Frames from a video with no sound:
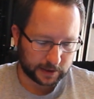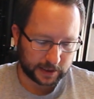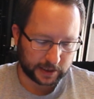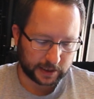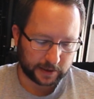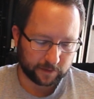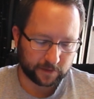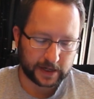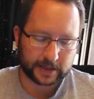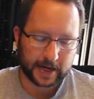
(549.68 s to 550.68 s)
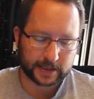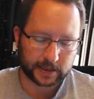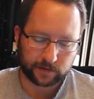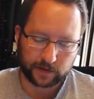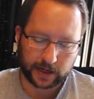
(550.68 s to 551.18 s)
The
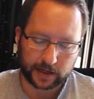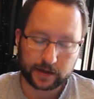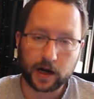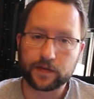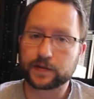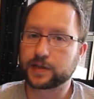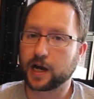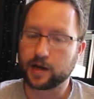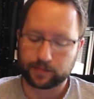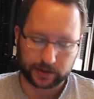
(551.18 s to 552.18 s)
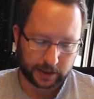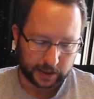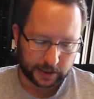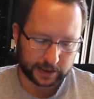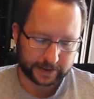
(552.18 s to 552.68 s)
Fantastic fan on the top
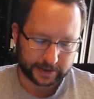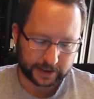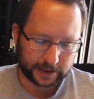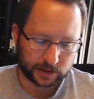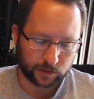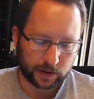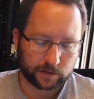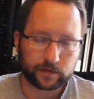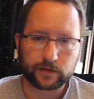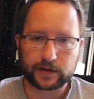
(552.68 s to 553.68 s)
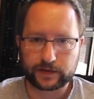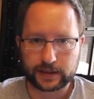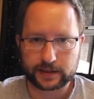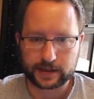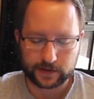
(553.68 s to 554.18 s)
is the
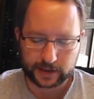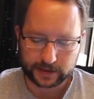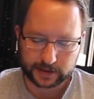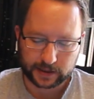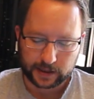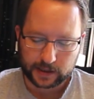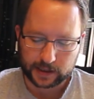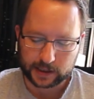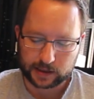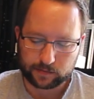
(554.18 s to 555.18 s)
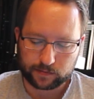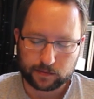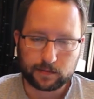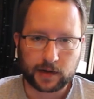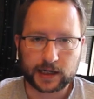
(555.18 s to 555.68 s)
1250 series.
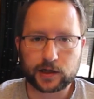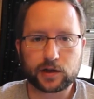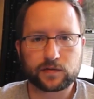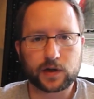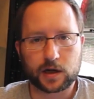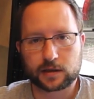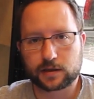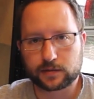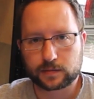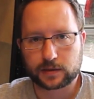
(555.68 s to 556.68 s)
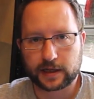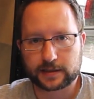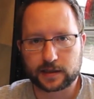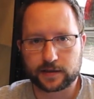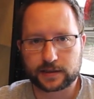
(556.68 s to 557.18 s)
I could have gone a little
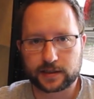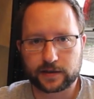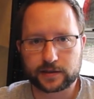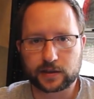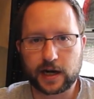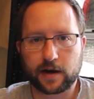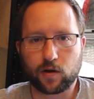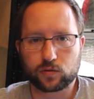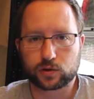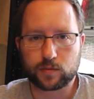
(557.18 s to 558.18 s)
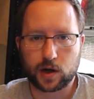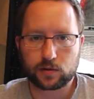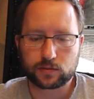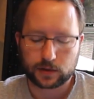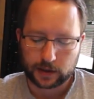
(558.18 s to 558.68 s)
less on the series. I got an older model.